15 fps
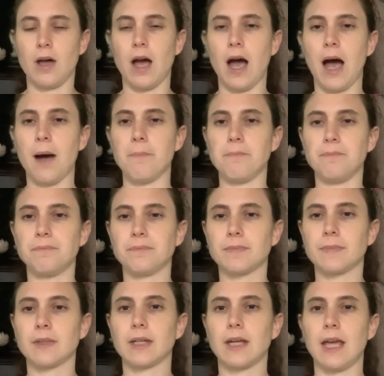And
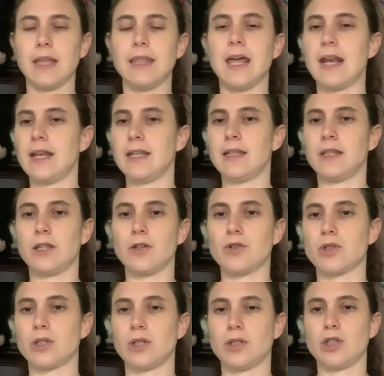then
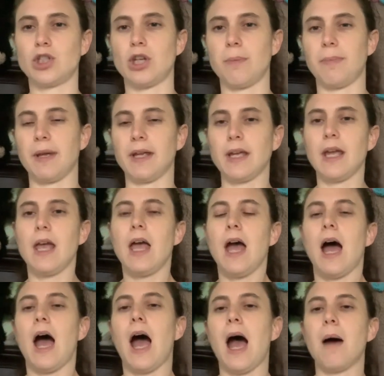there's shipping.
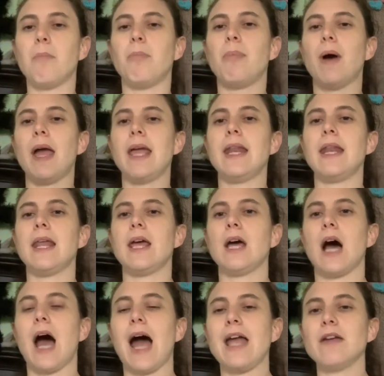But
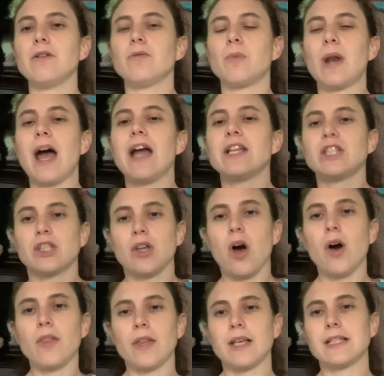when I
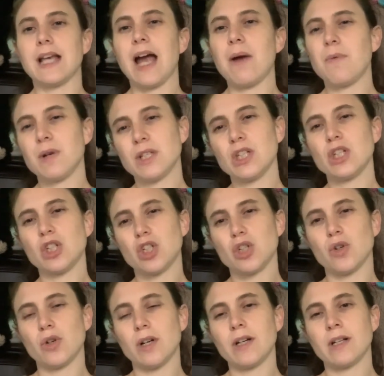saw this, I wasn't
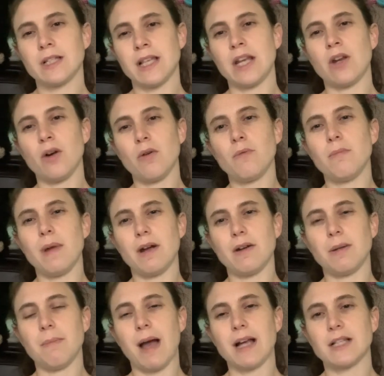sure, because I know
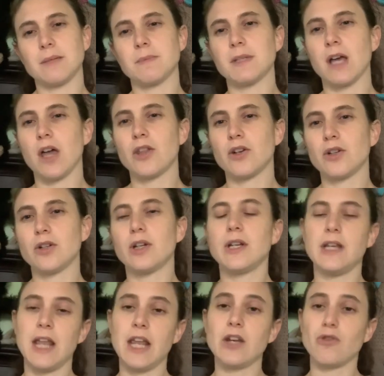Mary Maxim's other
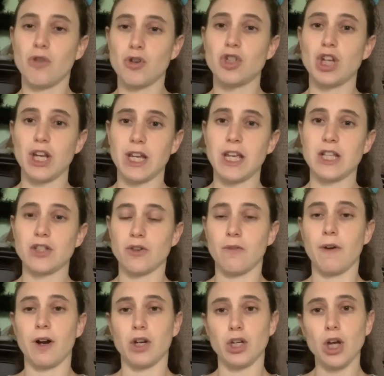knit and crochet kits are
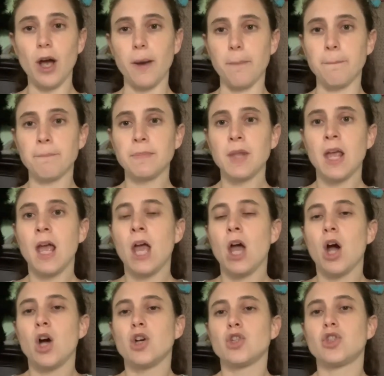very good.
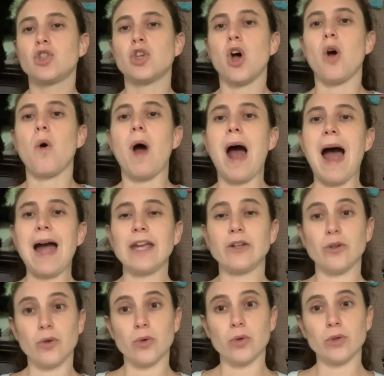So I
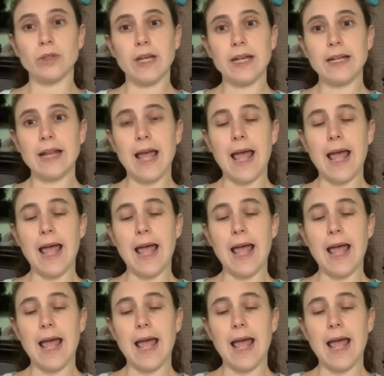Googled it.